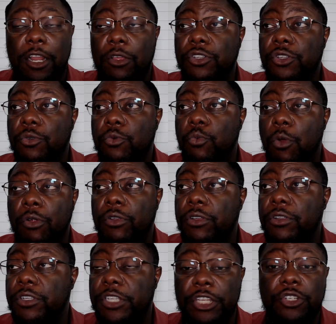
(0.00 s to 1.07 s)

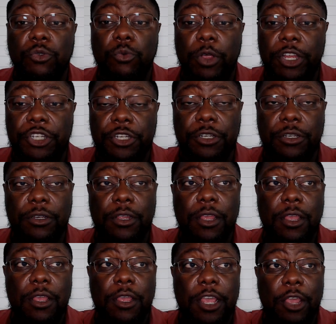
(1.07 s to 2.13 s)
work situation
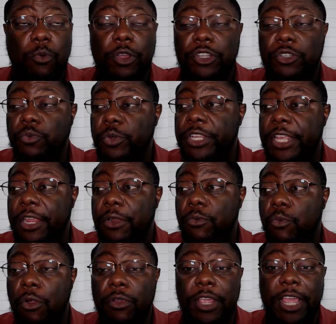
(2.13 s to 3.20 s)
in which we can
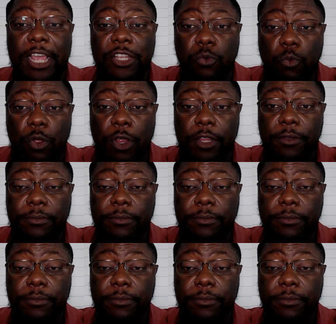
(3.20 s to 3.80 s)
work as one